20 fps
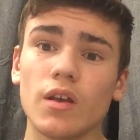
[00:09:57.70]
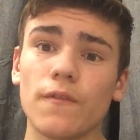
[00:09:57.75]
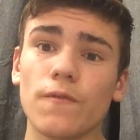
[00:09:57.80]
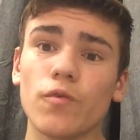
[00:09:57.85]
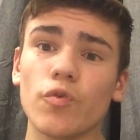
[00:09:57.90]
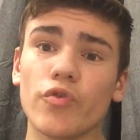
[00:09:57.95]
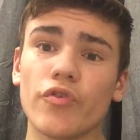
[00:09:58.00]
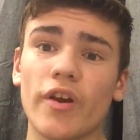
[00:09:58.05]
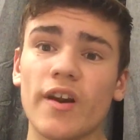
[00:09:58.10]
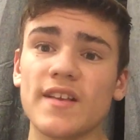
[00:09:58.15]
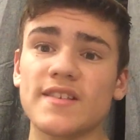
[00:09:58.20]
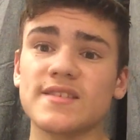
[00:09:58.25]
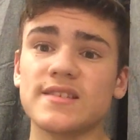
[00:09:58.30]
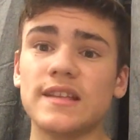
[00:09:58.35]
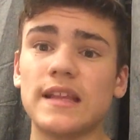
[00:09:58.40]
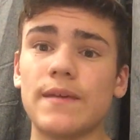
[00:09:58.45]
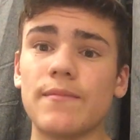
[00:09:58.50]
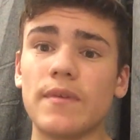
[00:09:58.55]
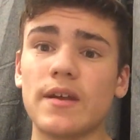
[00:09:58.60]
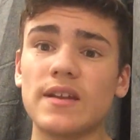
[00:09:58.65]
full credit to
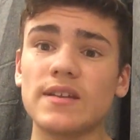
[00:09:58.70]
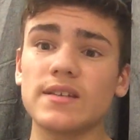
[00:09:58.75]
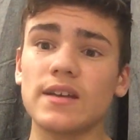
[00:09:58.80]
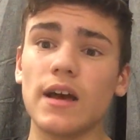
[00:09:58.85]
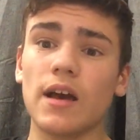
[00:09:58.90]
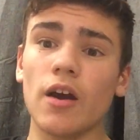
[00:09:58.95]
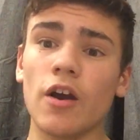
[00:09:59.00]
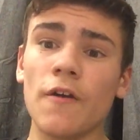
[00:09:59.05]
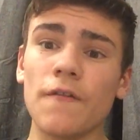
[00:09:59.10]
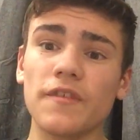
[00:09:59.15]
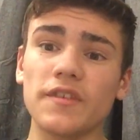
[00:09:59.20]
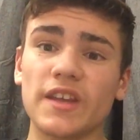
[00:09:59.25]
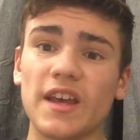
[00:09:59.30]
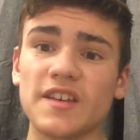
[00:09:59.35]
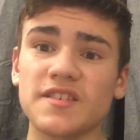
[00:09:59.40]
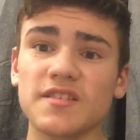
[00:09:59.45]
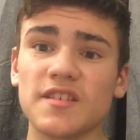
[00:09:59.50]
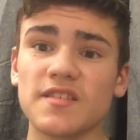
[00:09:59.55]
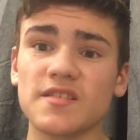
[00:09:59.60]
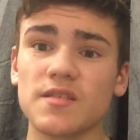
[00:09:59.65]
them, and hopefully
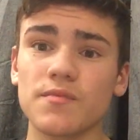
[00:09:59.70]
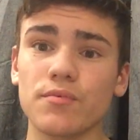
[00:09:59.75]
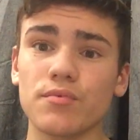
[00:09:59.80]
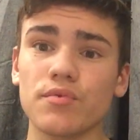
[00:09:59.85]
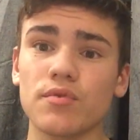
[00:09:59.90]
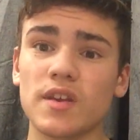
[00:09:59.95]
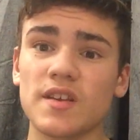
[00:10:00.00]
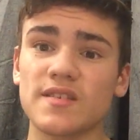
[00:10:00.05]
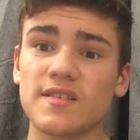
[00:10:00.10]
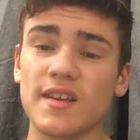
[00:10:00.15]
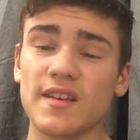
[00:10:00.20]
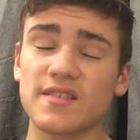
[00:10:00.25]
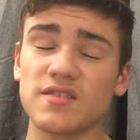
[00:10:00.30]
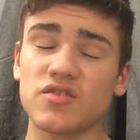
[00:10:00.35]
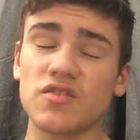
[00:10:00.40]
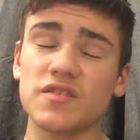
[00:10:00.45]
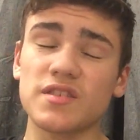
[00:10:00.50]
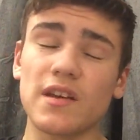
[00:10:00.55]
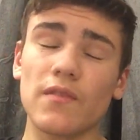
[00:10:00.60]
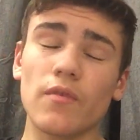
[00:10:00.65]
next year
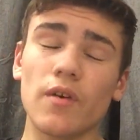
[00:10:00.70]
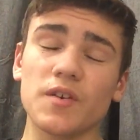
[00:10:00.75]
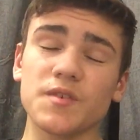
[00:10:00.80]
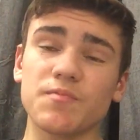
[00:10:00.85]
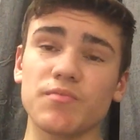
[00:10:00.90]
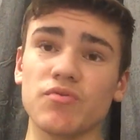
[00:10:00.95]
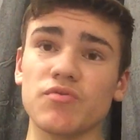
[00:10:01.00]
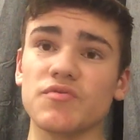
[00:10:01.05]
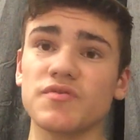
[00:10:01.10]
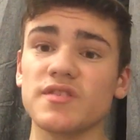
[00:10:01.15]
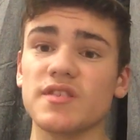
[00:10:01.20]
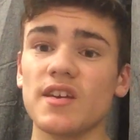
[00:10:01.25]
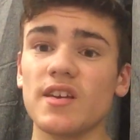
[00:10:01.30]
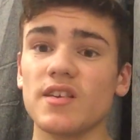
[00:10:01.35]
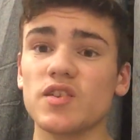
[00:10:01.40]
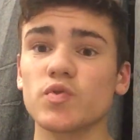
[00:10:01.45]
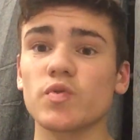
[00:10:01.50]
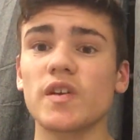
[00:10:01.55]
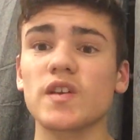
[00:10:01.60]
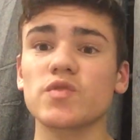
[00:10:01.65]
it's New South Wales Blues
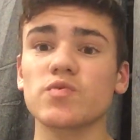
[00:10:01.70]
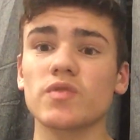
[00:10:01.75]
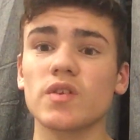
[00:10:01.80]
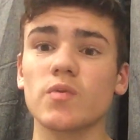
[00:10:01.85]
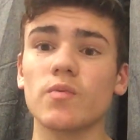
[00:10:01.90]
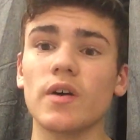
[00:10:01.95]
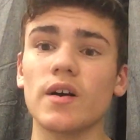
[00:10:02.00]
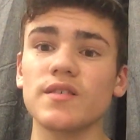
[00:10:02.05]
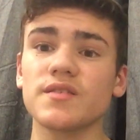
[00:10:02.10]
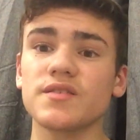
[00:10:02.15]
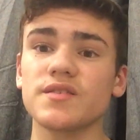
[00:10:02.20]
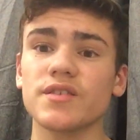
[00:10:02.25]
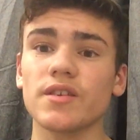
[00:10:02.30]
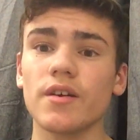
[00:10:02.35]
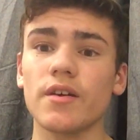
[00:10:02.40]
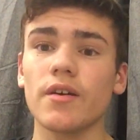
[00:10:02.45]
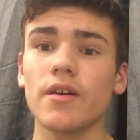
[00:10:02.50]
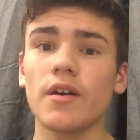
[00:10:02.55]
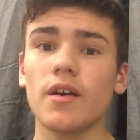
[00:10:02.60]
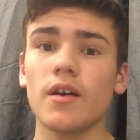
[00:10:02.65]
year 2021. So